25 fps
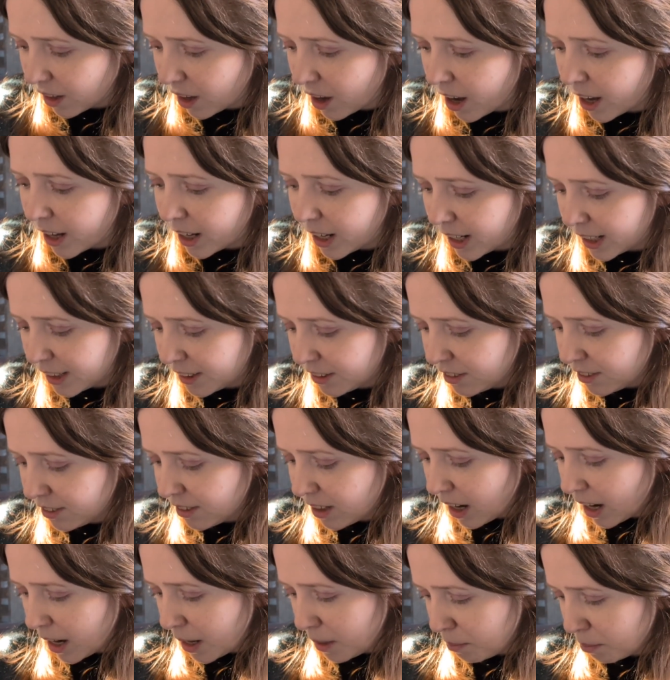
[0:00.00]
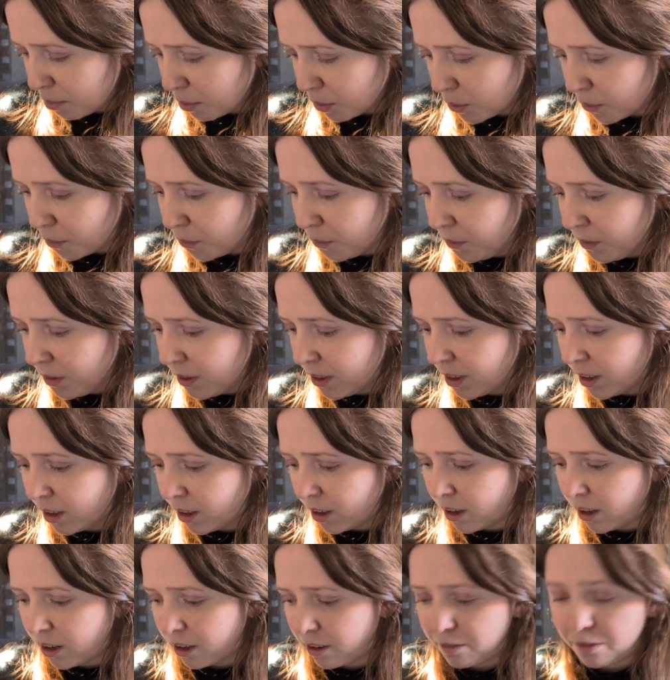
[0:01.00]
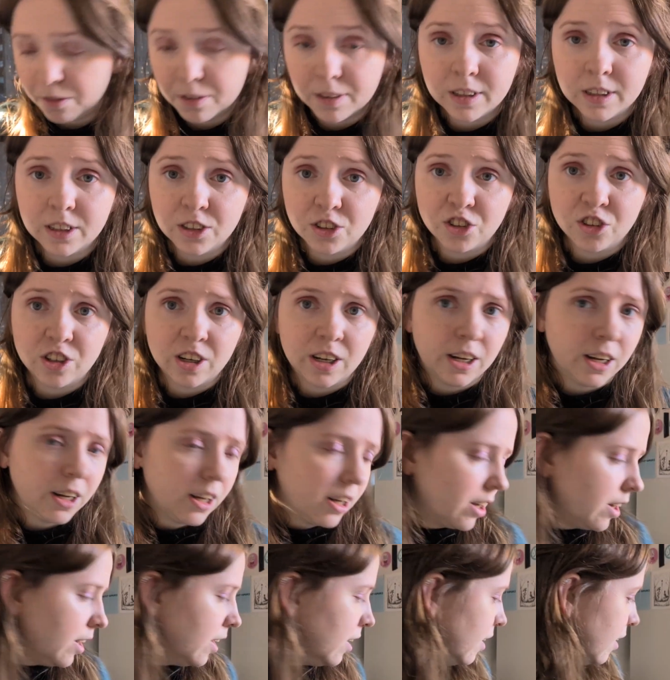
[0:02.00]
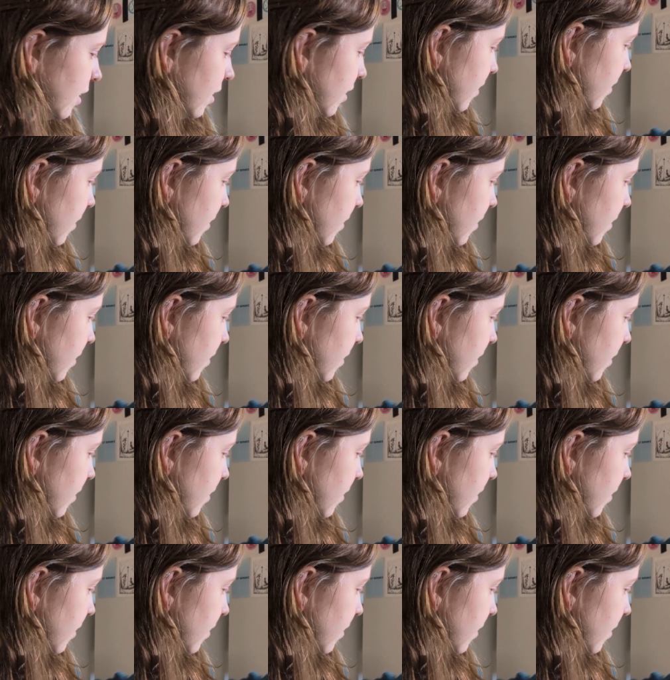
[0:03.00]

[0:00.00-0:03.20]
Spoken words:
I ended April finishing